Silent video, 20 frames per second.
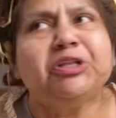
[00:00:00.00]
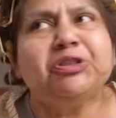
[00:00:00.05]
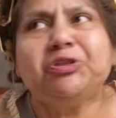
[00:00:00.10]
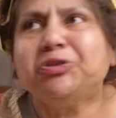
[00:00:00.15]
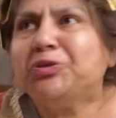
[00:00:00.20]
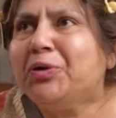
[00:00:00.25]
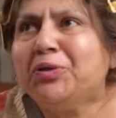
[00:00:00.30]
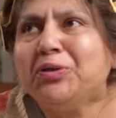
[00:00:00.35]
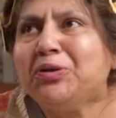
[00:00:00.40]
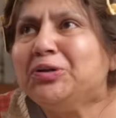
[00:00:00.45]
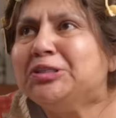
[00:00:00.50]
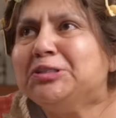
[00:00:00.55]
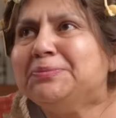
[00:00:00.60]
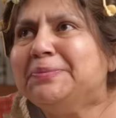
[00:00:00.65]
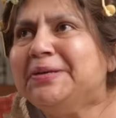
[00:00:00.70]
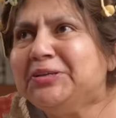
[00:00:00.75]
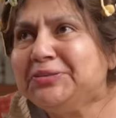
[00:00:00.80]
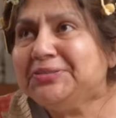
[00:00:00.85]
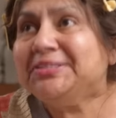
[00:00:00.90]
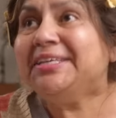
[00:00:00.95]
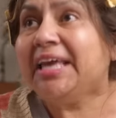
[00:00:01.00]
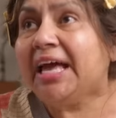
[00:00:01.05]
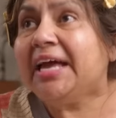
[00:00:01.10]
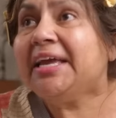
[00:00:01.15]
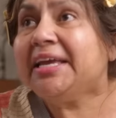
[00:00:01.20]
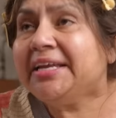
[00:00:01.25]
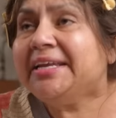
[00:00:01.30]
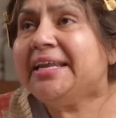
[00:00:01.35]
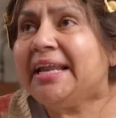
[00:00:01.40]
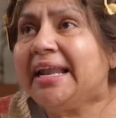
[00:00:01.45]
de todos los virus que
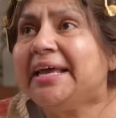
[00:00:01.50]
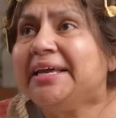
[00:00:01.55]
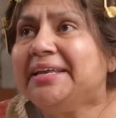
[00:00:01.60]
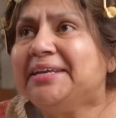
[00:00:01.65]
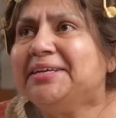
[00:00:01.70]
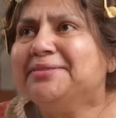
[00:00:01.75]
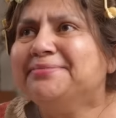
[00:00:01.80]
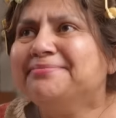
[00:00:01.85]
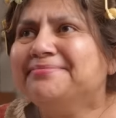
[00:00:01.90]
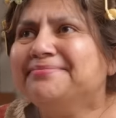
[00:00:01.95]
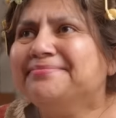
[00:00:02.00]
hay en el aire.